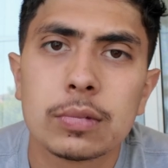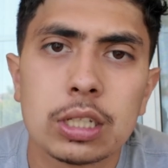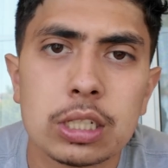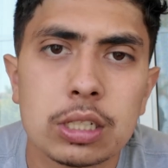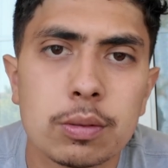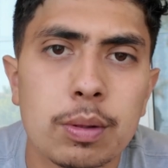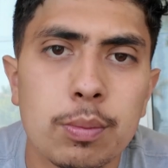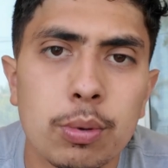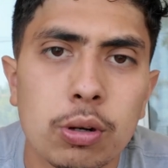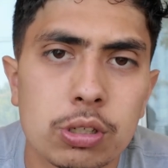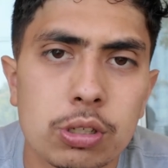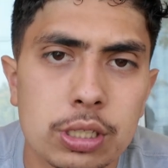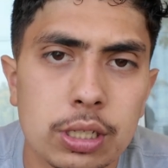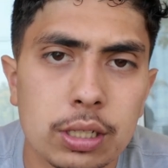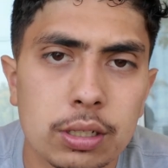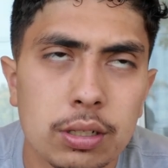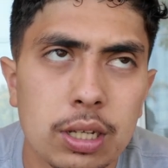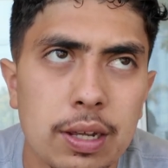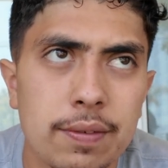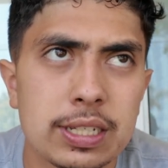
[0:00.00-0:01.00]
This would be
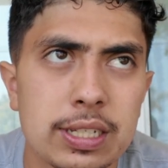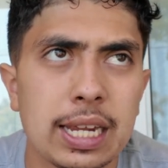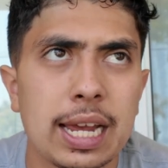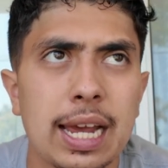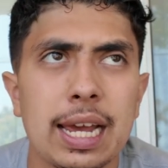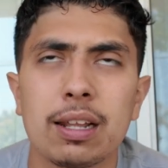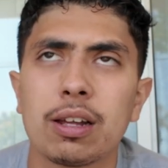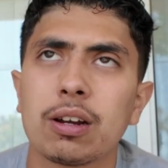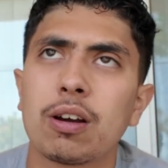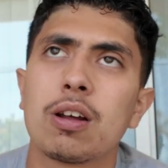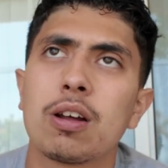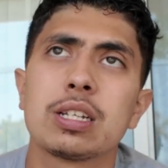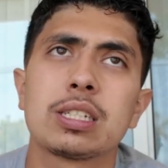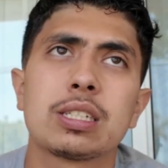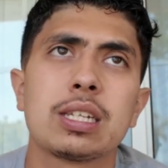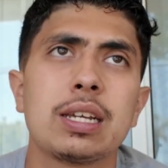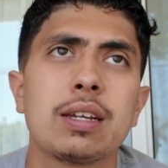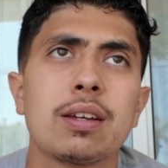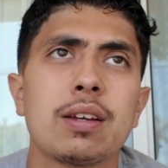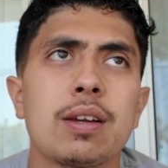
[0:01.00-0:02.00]
bullshit. If you say, hey, look,
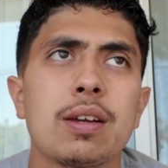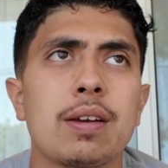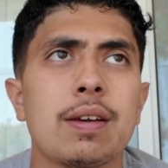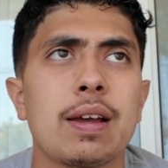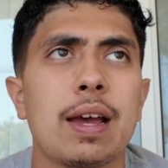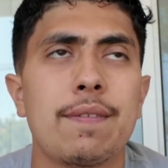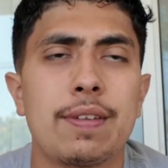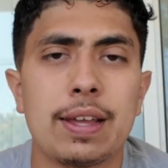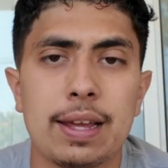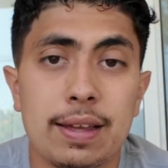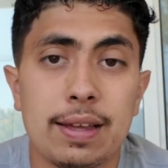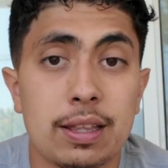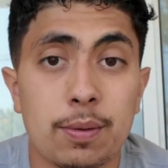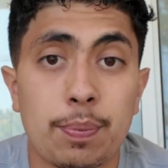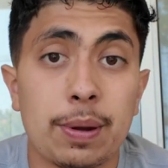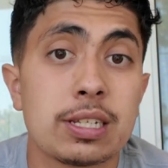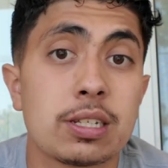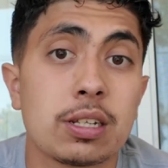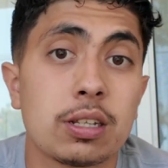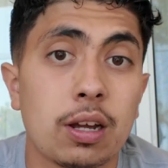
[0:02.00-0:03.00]
honestly, it
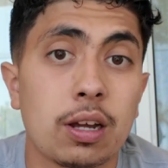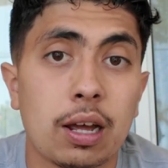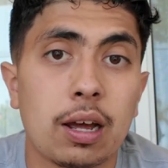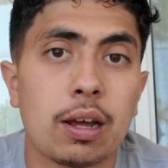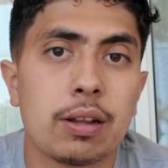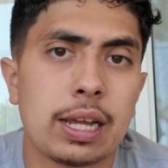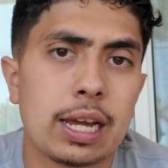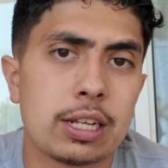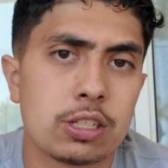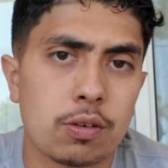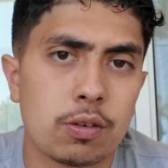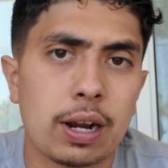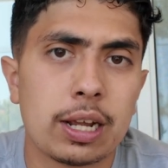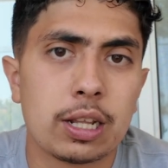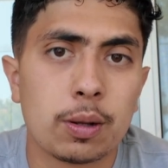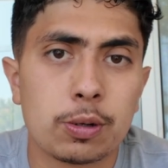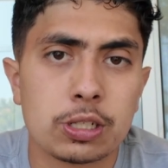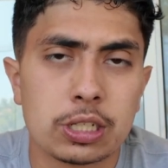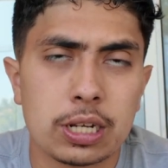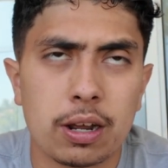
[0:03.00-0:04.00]
depends on how they answer, right?
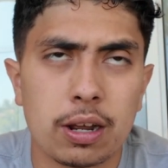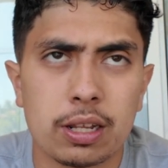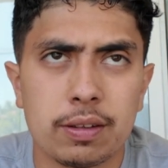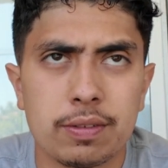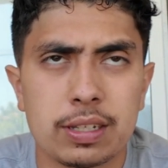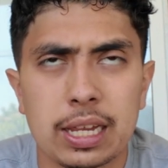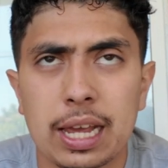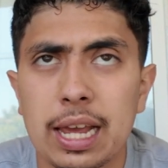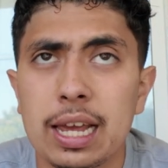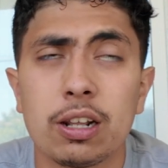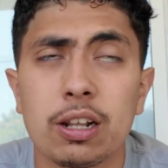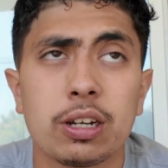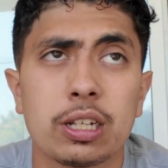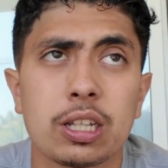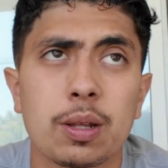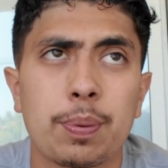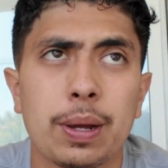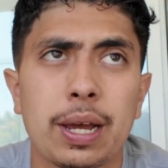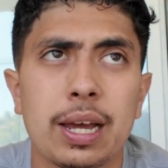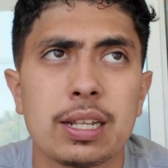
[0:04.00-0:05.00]
And the personality. They say, hey, look,
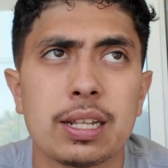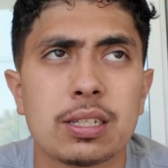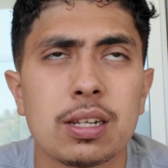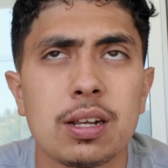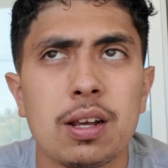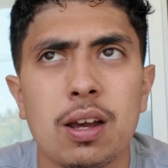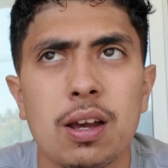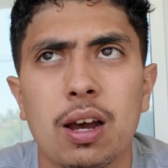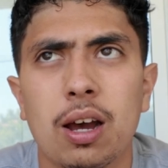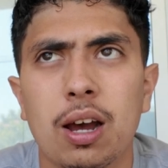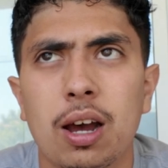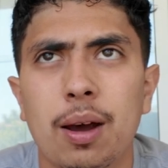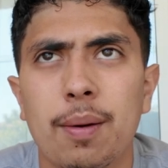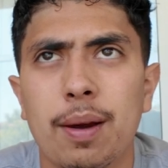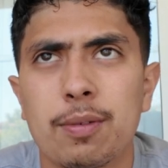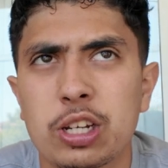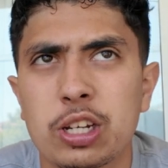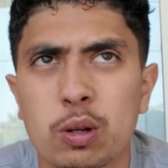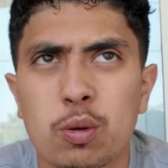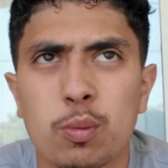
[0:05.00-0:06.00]
it depends.
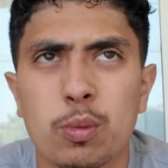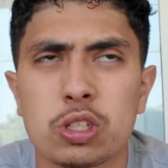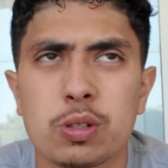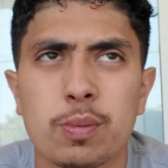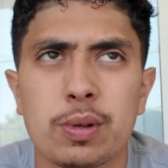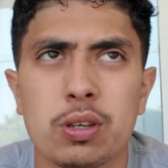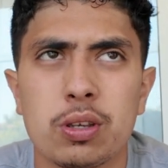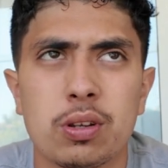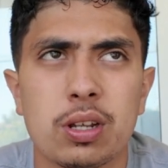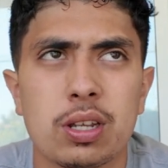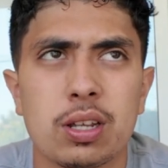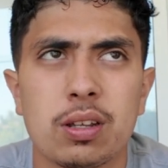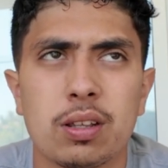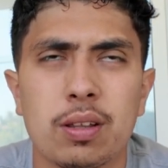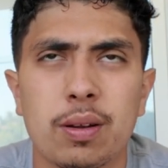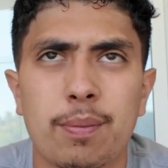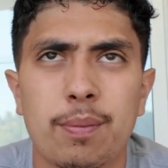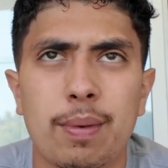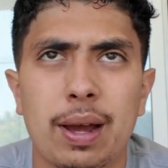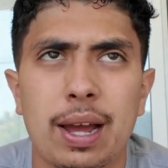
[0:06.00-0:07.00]
I've checked with most of
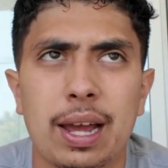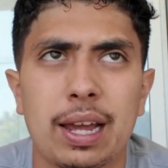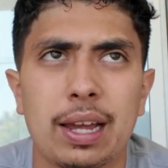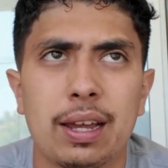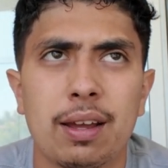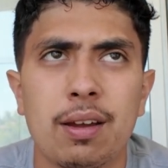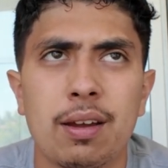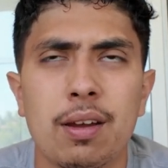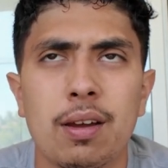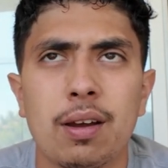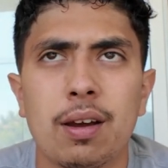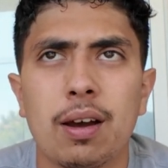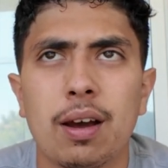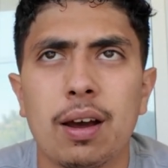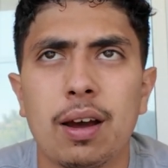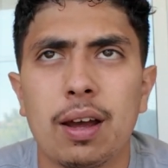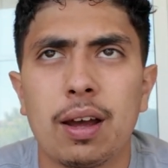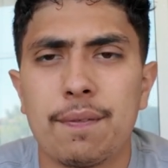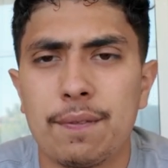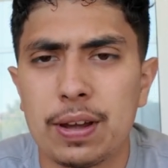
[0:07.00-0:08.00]
my
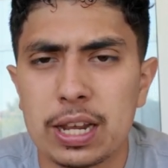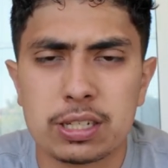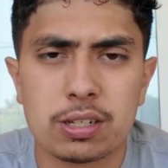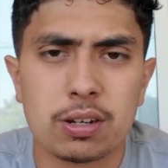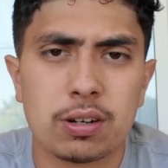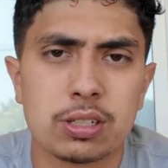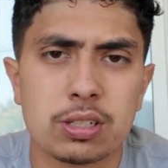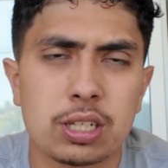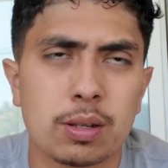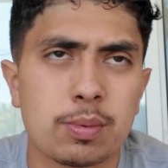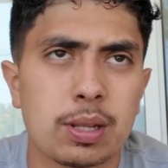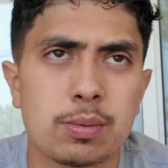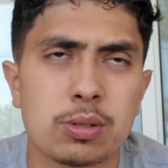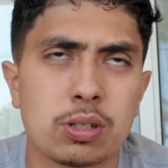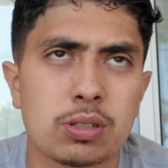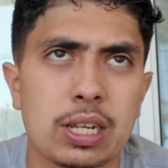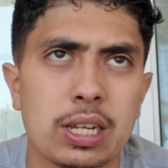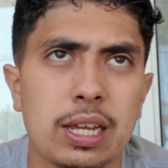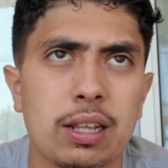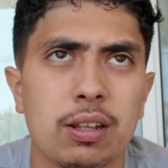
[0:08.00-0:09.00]
investors. Sometimes
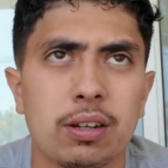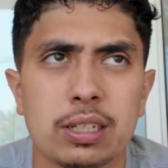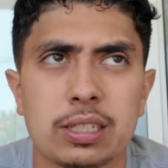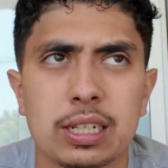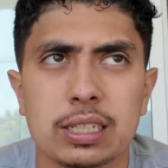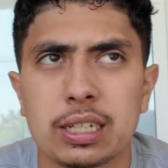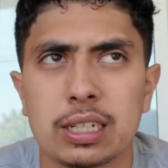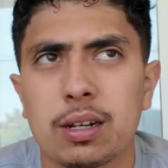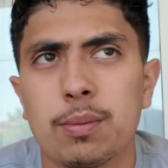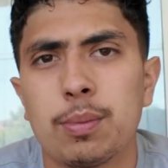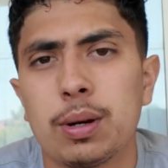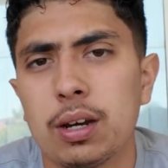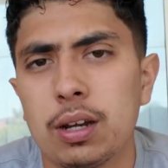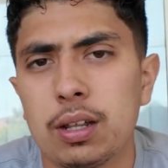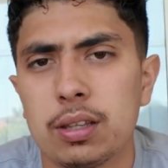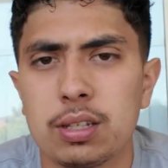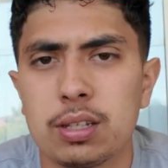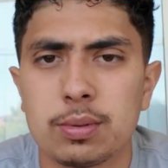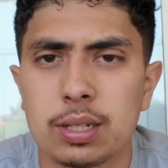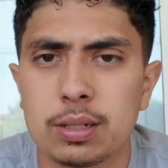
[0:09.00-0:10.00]
they'll say, look, it takes like a
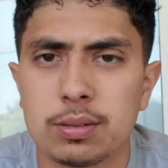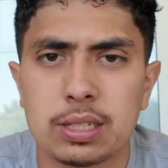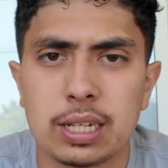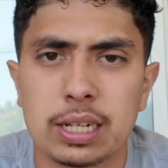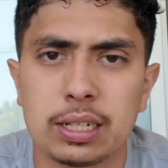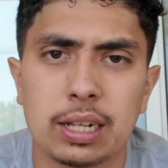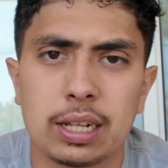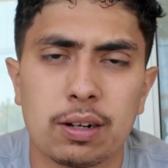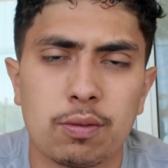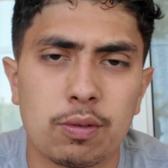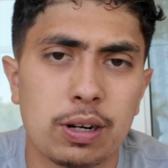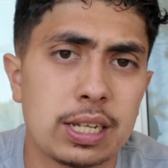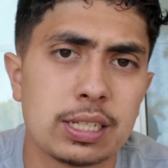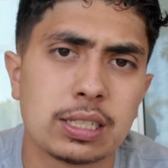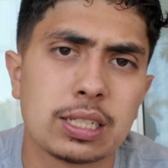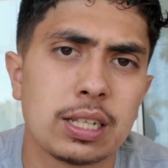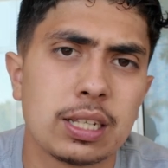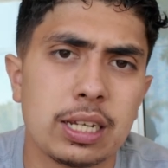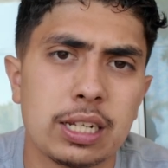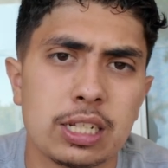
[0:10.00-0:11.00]
month. Sometimes it takes like
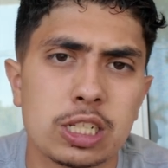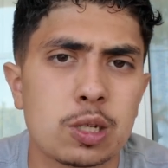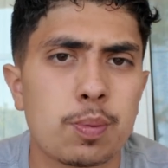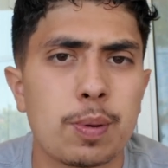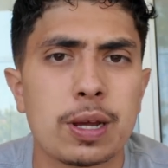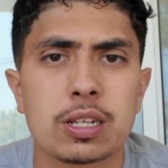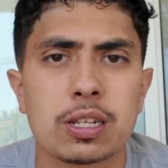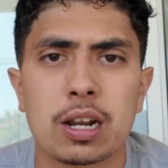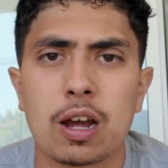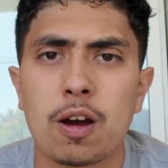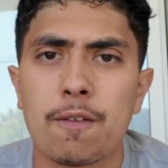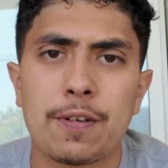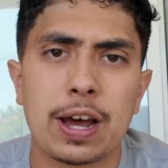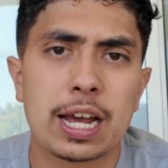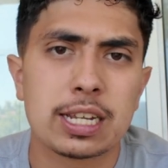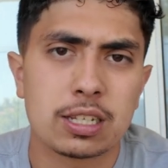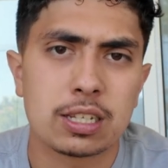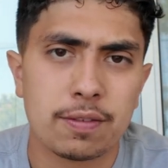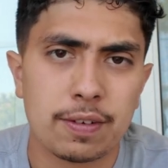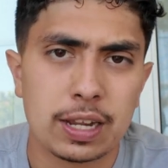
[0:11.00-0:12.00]
instantly. It just depends on how
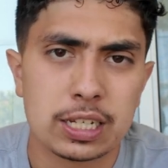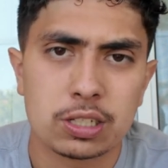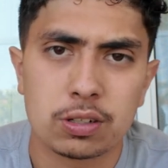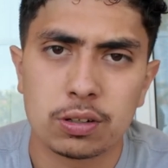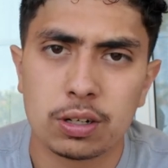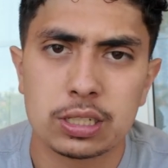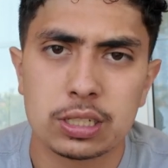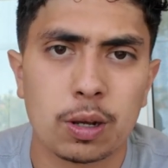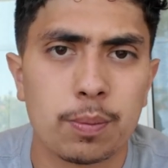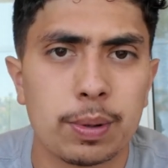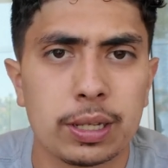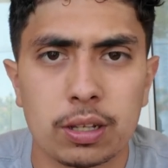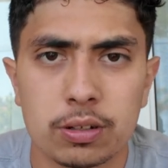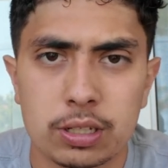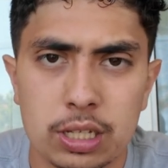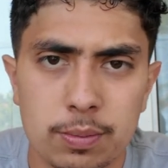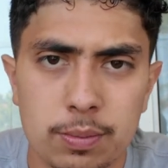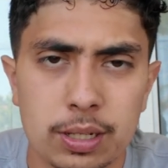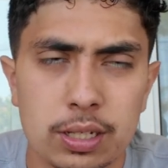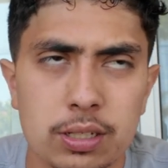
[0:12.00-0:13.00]
fast the investor is, how big
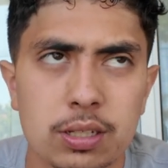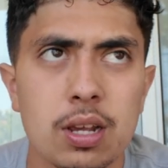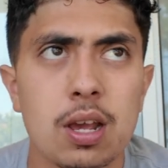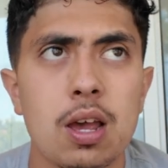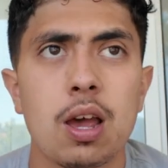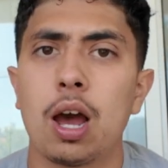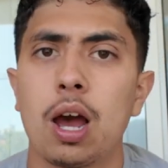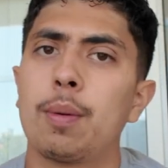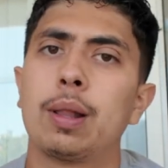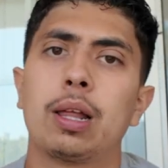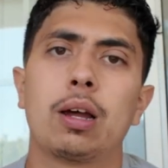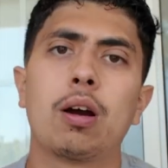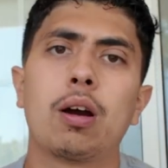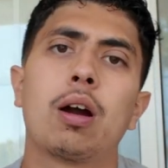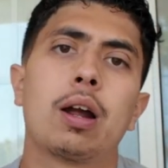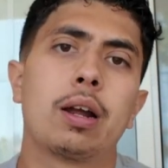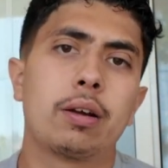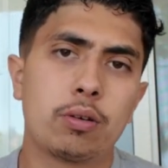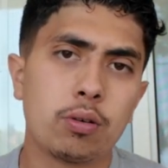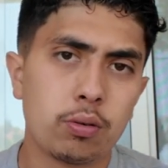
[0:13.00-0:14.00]
their team is. I'll be like,
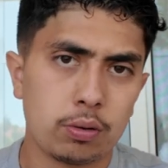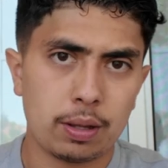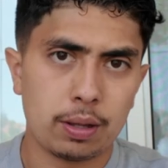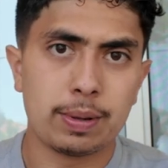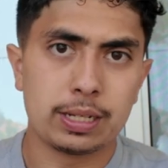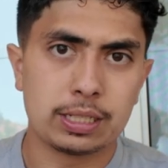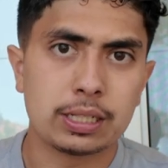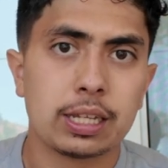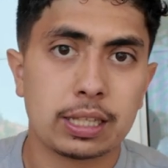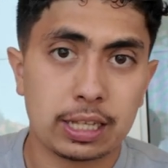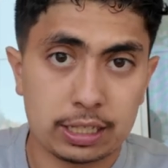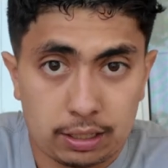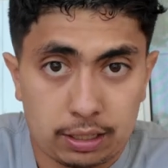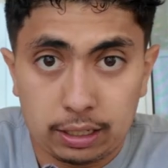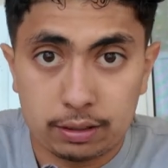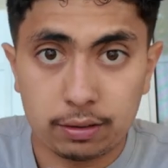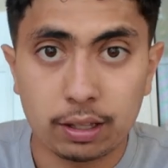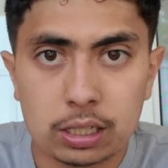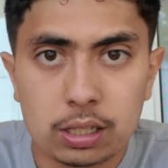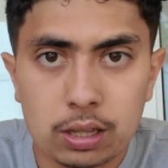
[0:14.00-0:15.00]
all right, cool, that makes sense.
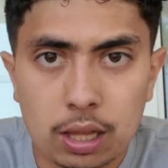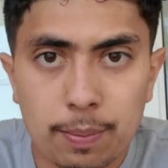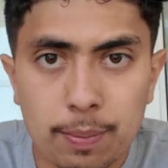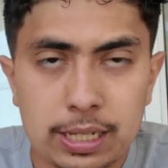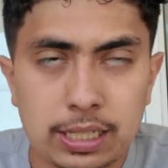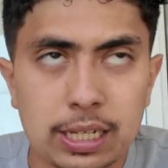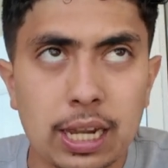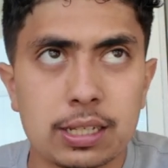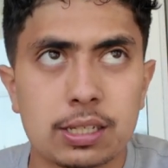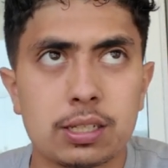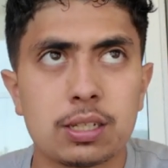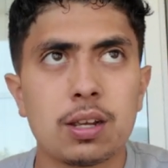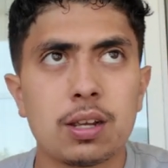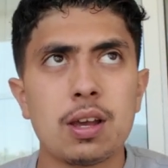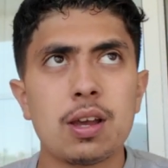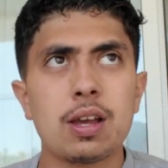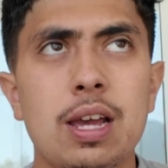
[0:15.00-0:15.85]
That makes sense.